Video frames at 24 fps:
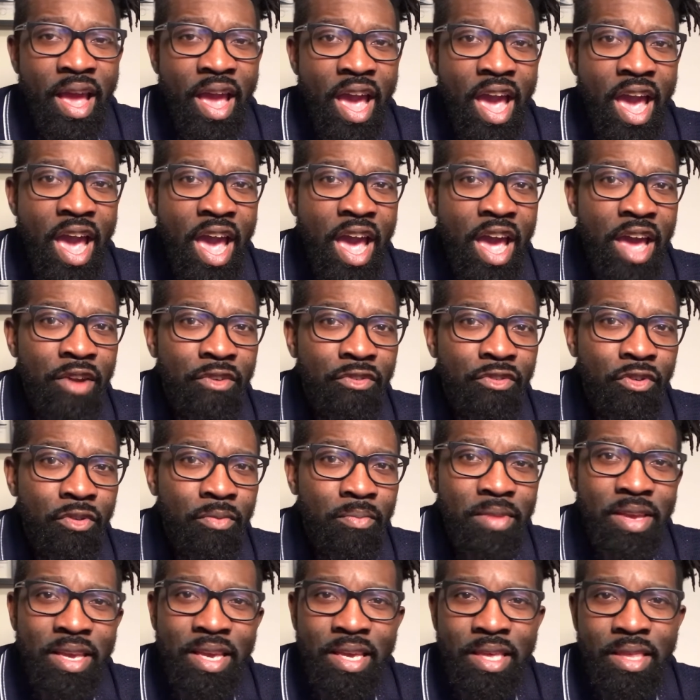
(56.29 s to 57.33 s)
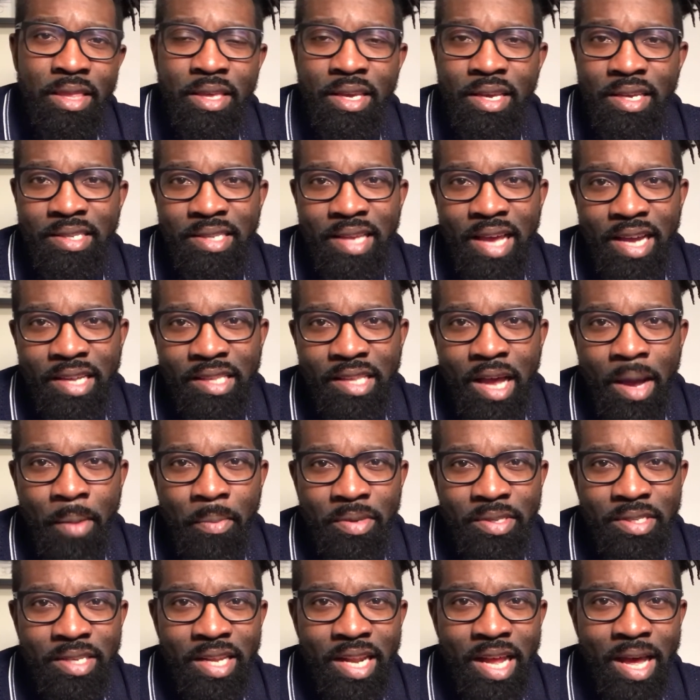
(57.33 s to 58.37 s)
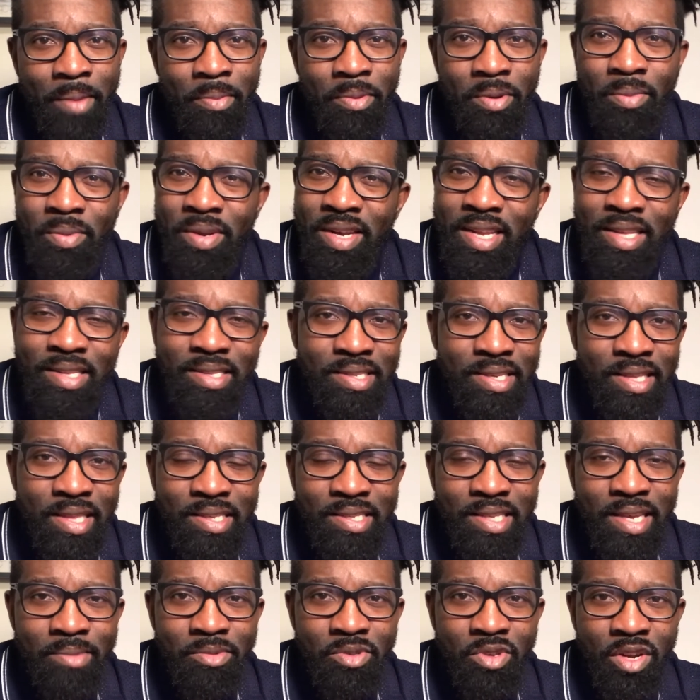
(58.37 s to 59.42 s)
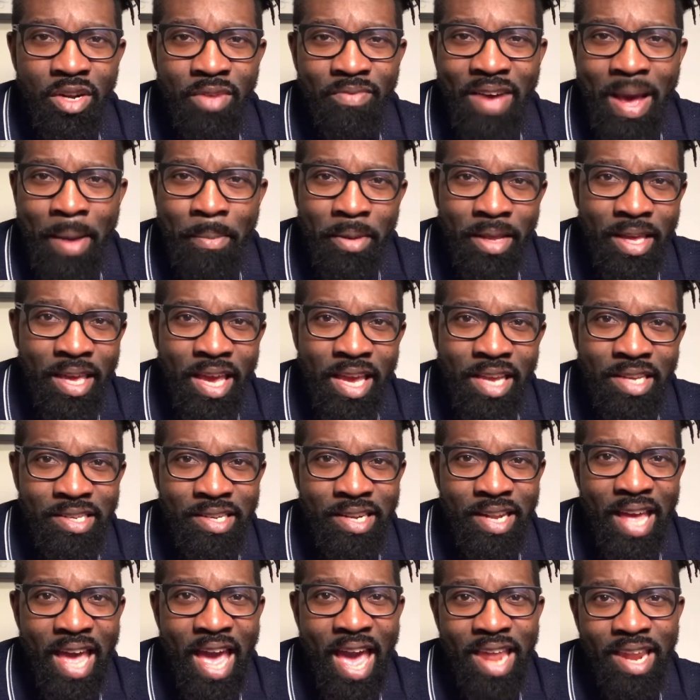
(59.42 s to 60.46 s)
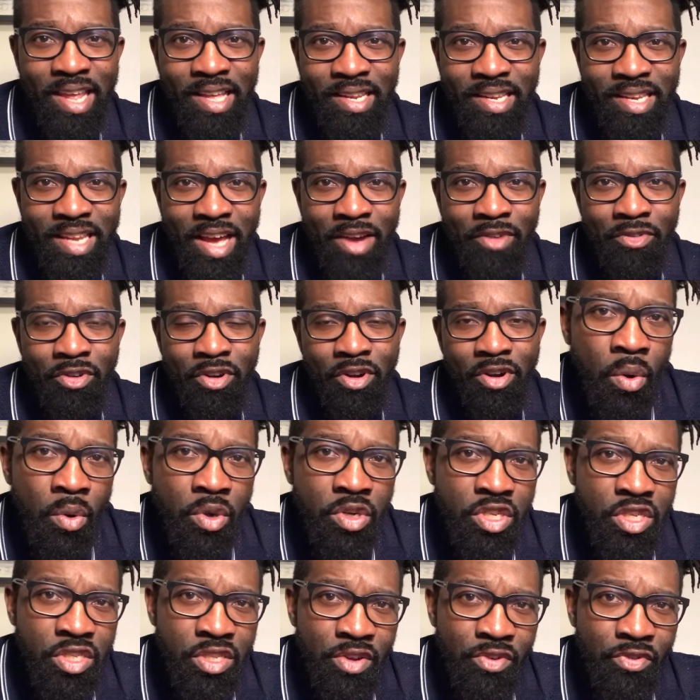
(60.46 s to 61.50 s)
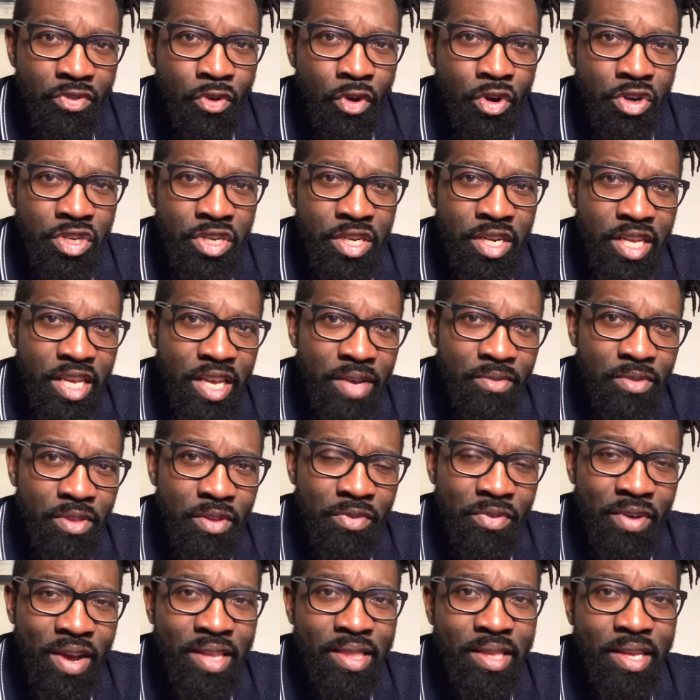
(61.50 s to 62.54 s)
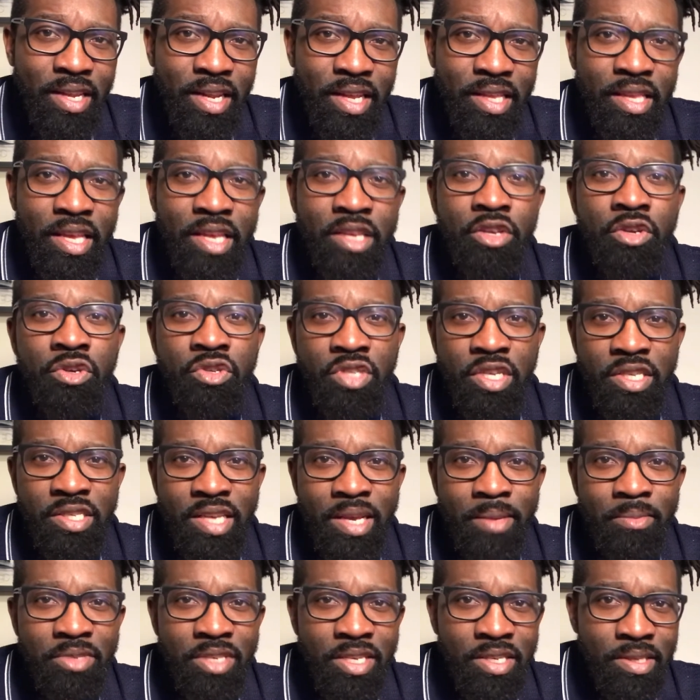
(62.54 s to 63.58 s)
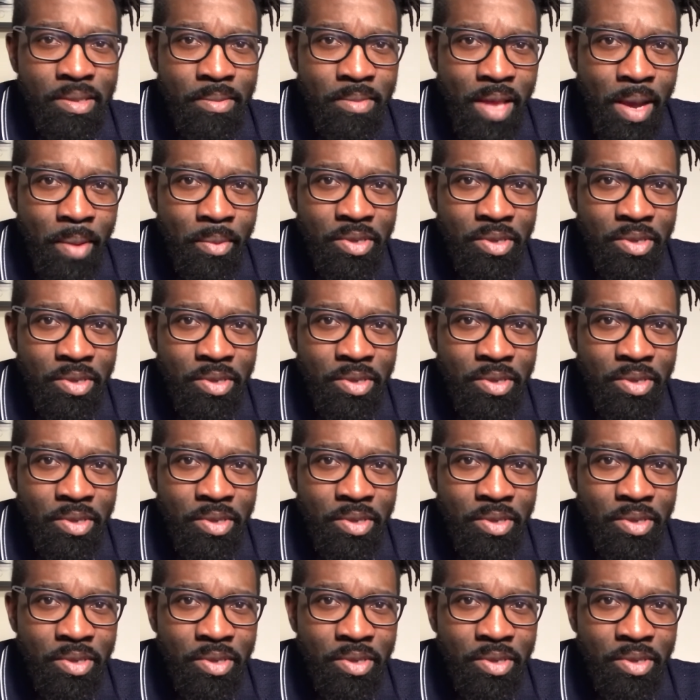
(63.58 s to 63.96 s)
And for me, the exact opposite happened. We didn't see the same sort of application and endeavor, which is unfortunate given the fact that they did use the same system that